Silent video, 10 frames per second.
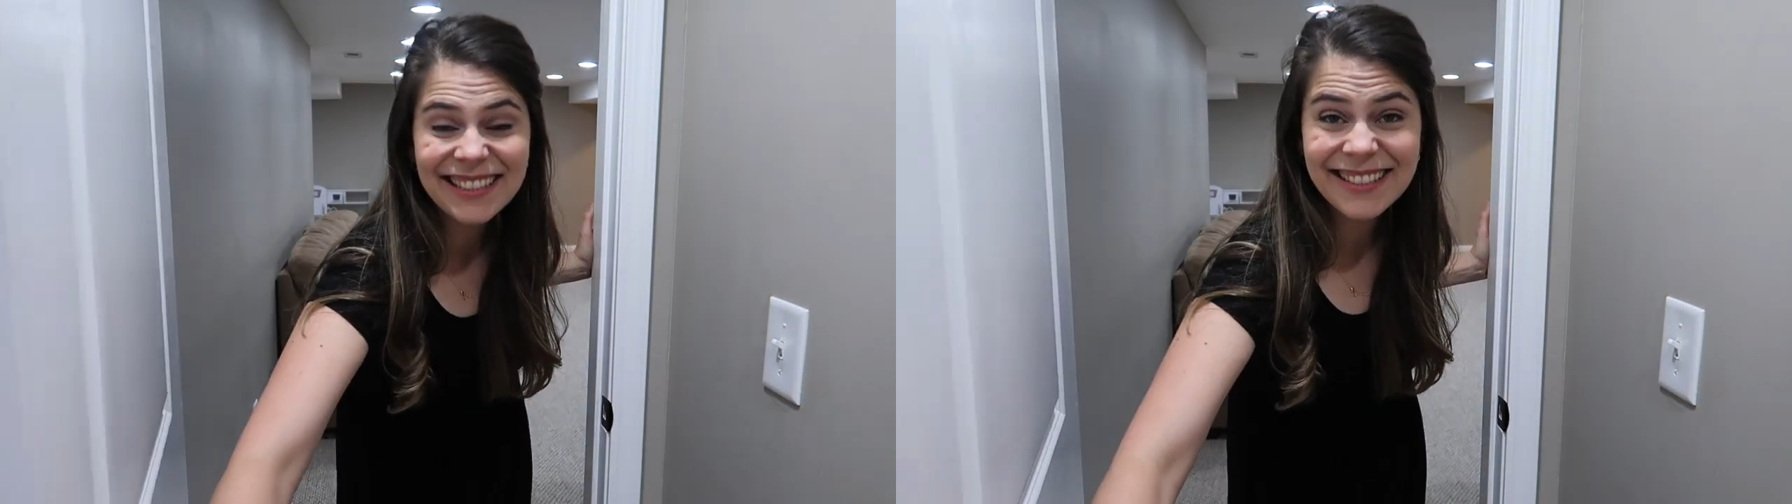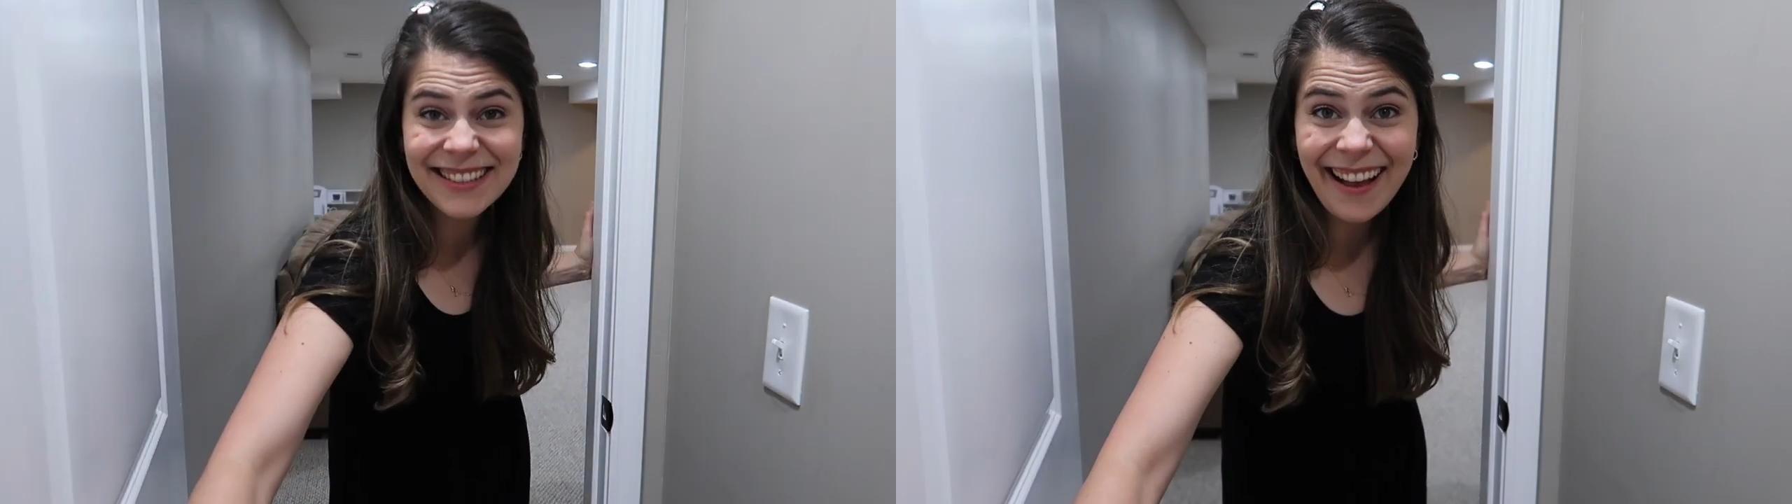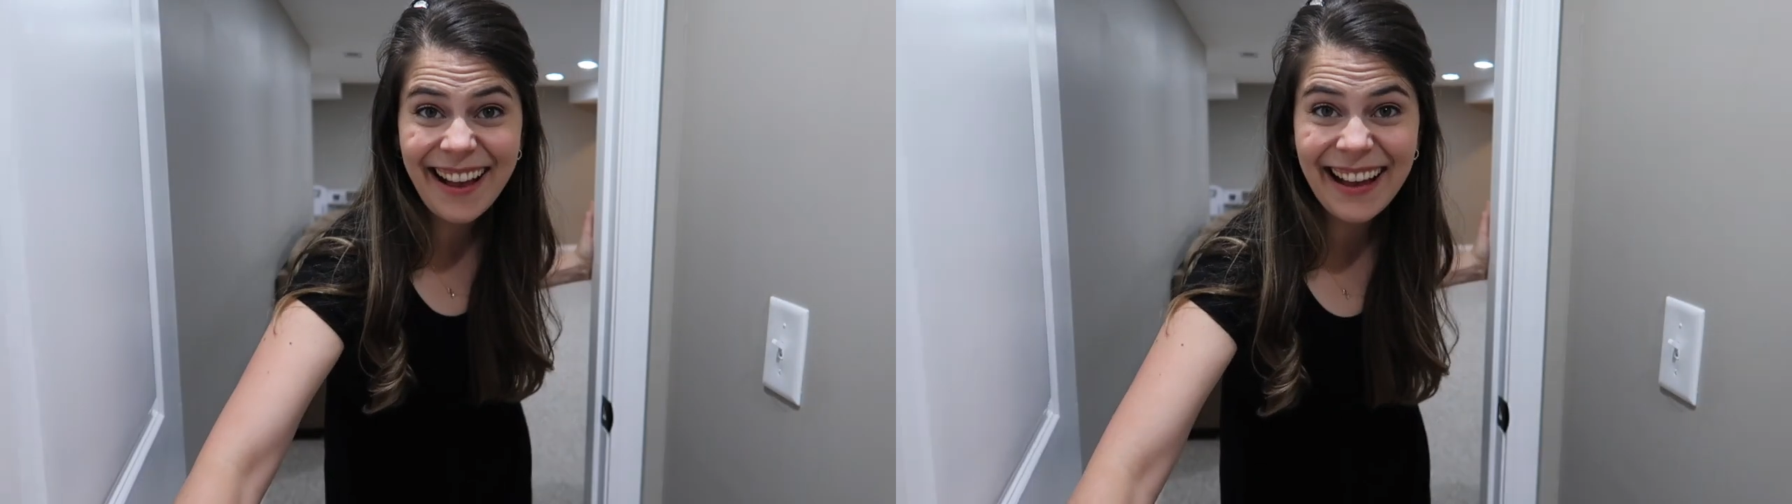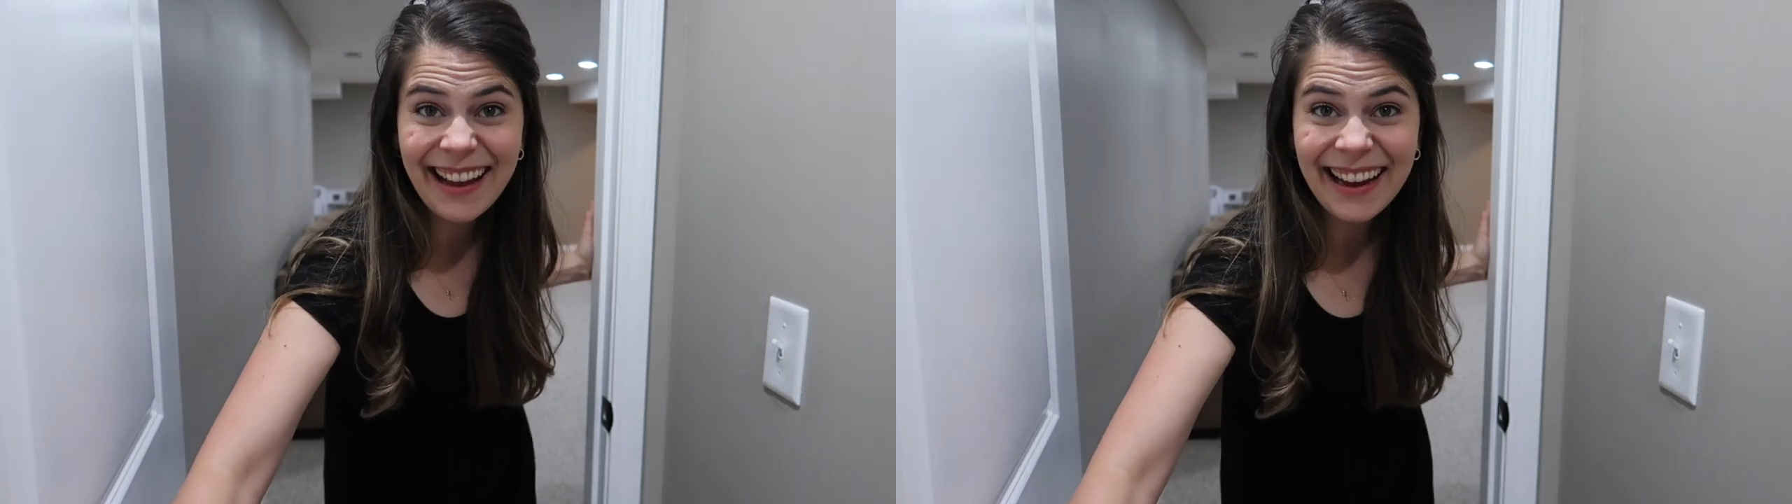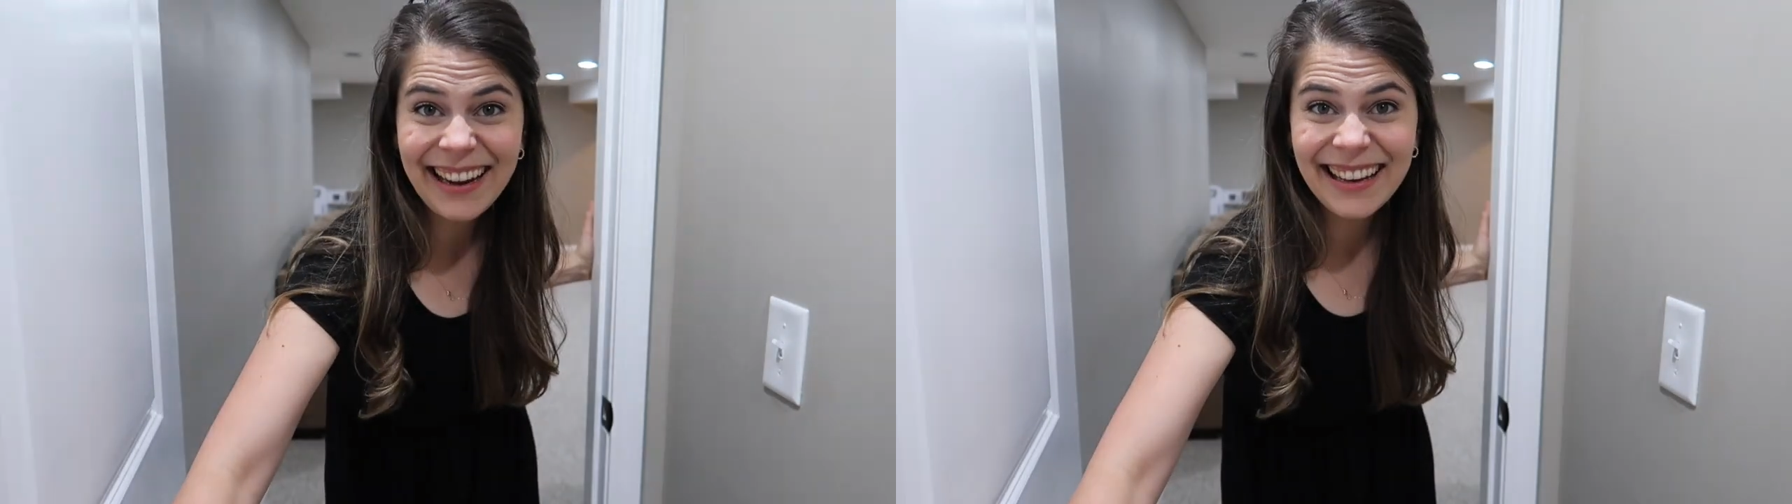and
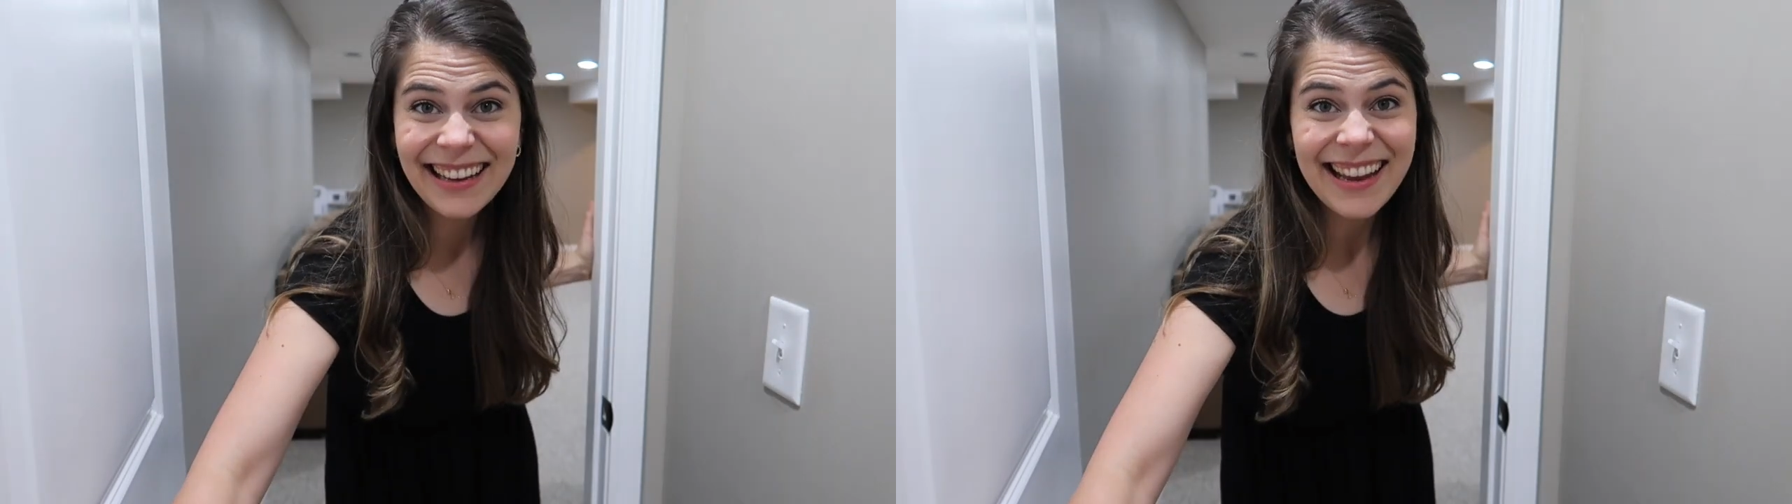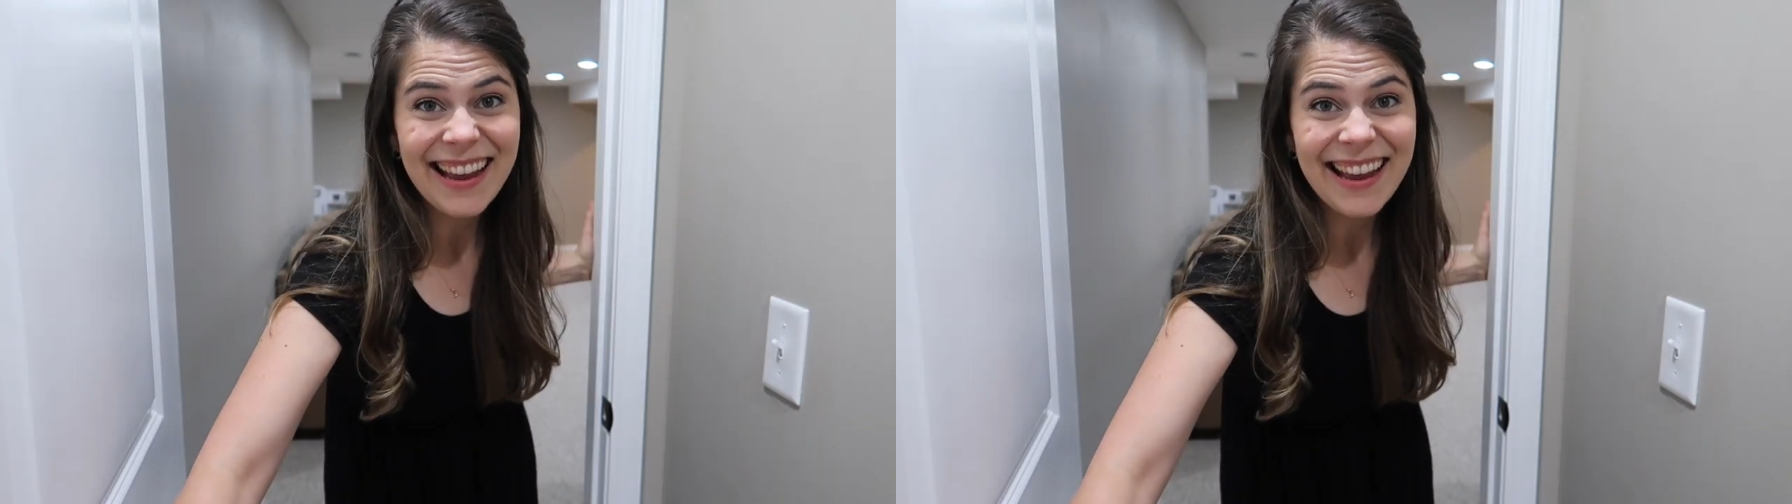shine.